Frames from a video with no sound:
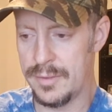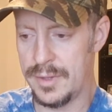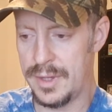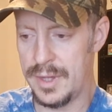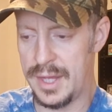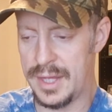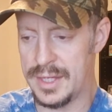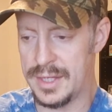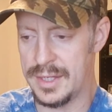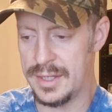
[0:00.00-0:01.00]

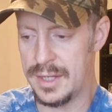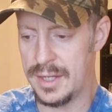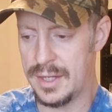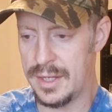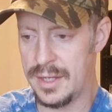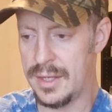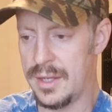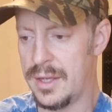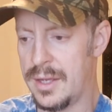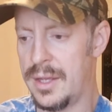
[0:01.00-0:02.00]
Then
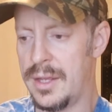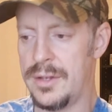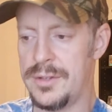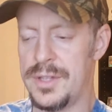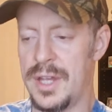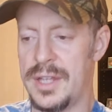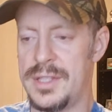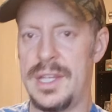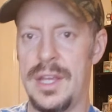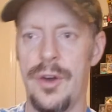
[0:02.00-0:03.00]
there's a
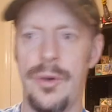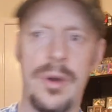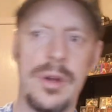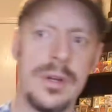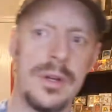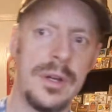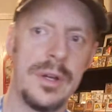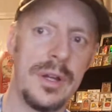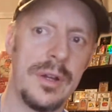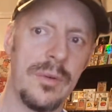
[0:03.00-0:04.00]
T.O.
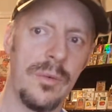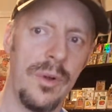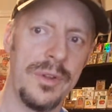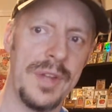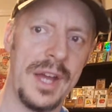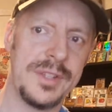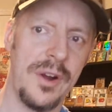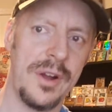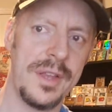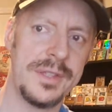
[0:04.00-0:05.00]
Real nice
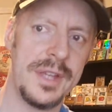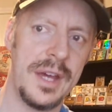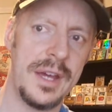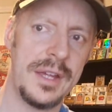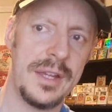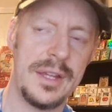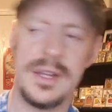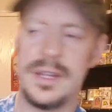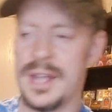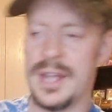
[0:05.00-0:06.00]
card. That's a
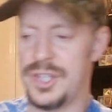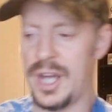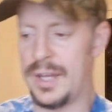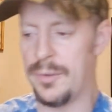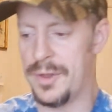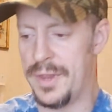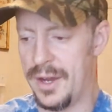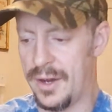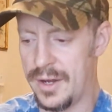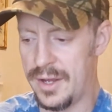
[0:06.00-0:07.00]
nice shiny one
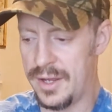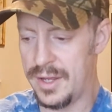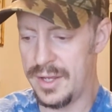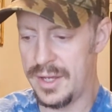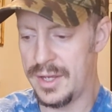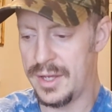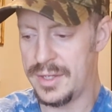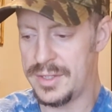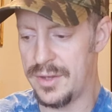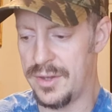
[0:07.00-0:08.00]
there.
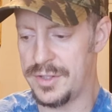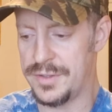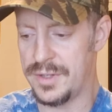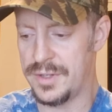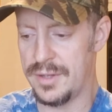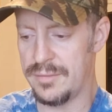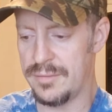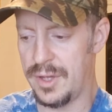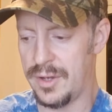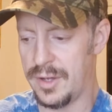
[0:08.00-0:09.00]
So there's
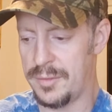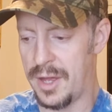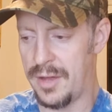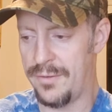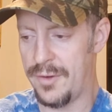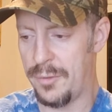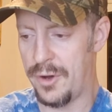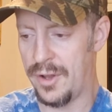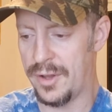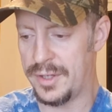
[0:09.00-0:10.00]
a good amount of
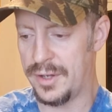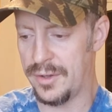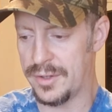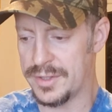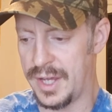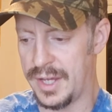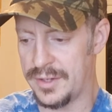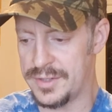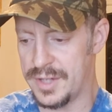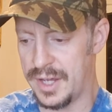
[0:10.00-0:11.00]
football in here. It looks like
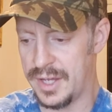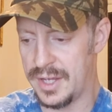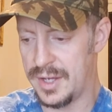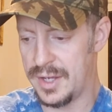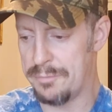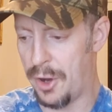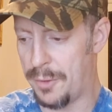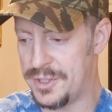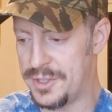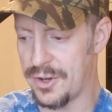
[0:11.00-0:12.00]
there's a
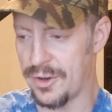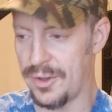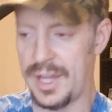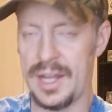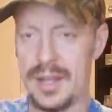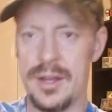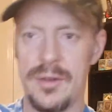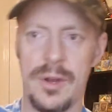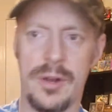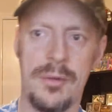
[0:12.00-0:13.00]
Bowman Sterling,
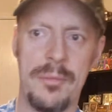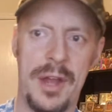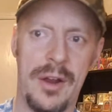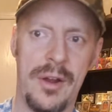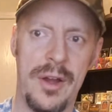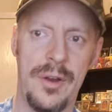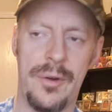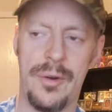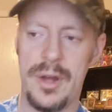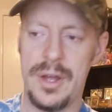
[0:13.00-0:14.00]
Rick Romero,